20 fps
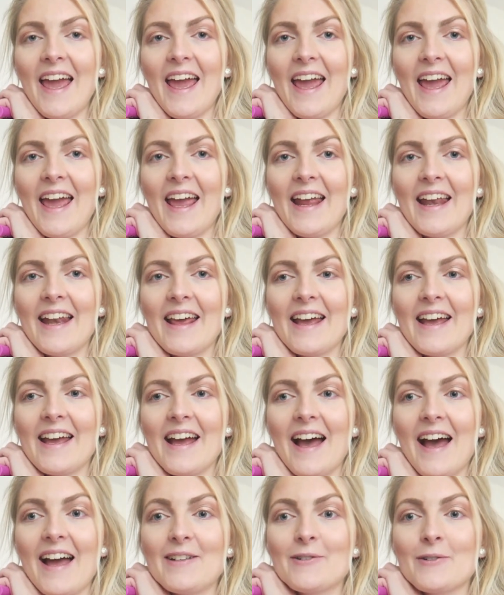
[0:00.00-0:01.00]
and
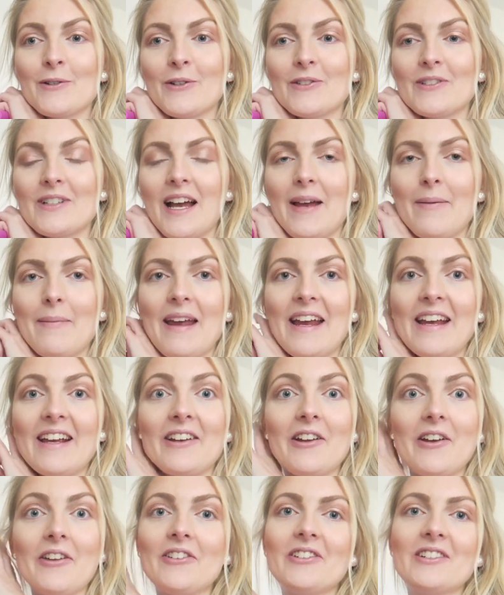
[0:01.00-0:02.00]
uh, I thought I make
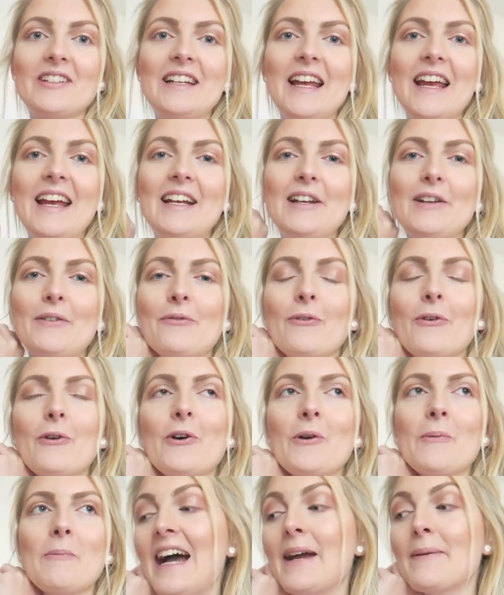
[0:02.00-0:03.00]
another daily vlog.